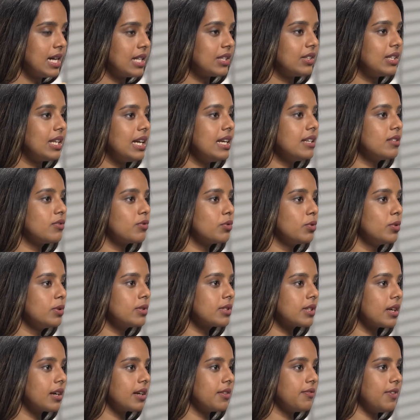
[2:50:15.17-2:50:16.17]
These
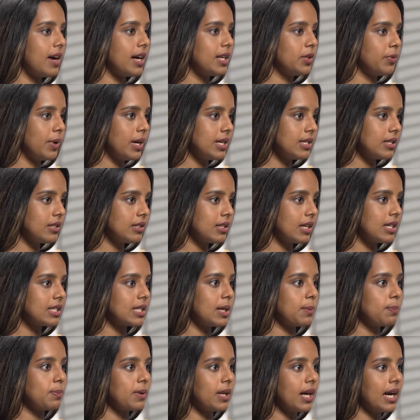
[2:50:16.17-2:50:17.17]
rules are evaluated and
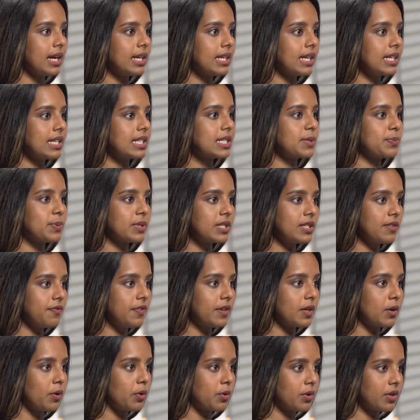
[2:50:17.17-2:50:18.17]
applied in a
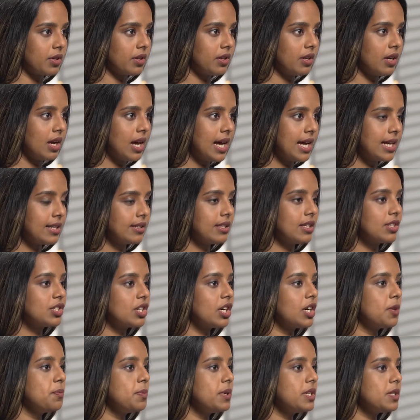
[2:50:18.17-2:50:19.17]
specific order
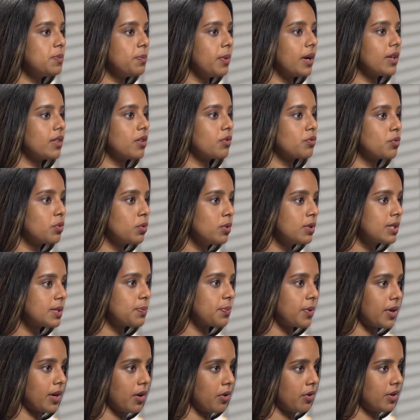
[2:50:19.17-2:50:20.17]
determined by the rule's
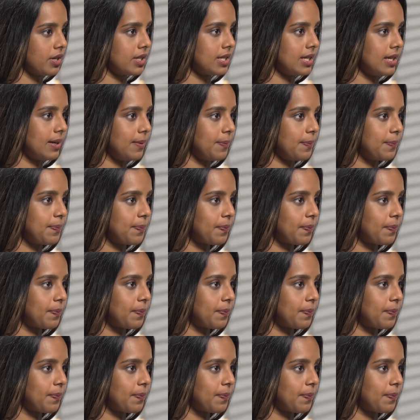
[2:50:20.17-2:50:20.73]
priority.